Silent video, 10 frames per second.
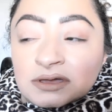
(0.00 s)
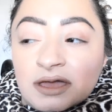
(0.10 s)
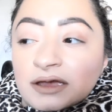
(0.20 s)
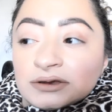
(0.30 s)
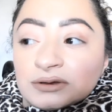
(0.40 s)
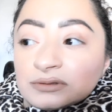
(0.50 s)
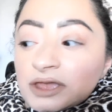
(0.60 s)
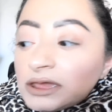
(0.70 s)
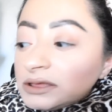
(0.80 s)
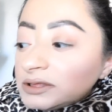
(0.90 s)
I don't know,
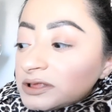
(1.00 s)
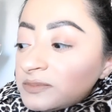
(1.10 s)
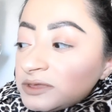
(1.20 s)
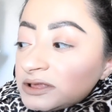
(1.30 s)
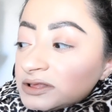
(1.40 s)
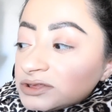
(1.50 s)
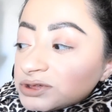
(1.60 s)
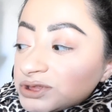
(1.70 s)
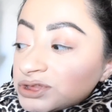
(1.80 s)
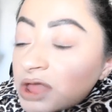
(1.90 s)
like something's
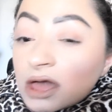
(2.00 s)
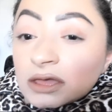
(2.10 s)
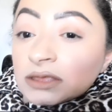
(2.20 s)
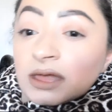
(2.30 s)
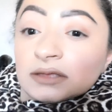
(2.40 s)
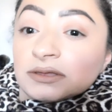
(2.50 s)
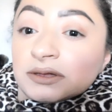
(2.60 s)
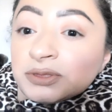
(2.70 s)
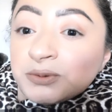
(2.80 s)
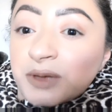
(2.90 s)
just not connected
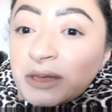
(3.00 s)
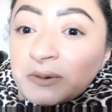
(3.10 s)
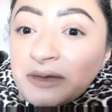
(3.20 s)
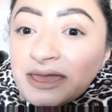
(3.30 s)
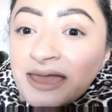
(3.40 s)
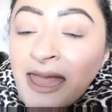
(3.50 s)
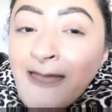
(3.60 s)
the right way.